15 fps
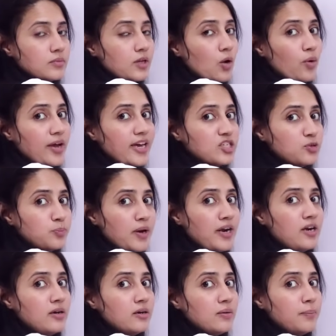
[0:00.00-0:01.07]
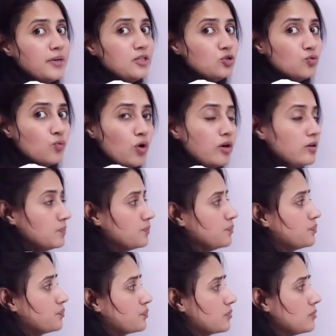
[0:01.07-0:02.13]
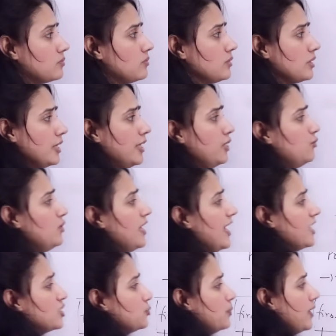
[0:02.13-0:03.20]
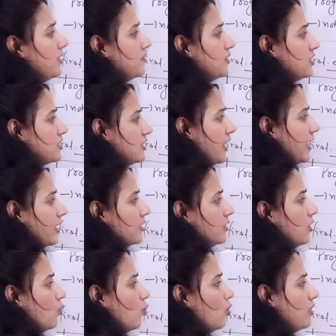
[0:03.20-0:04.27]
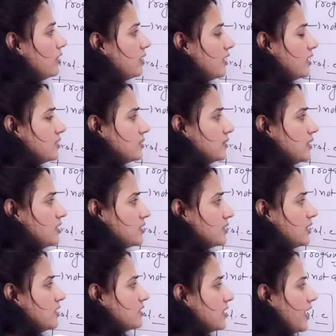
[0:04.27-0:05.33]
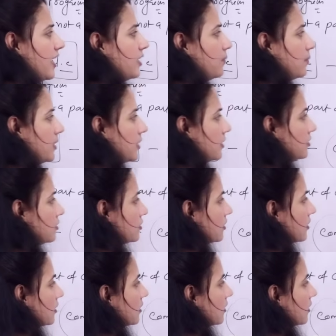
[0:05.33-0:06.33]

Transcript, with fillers: Now expand means what? It will expand this line. Now what does this line means?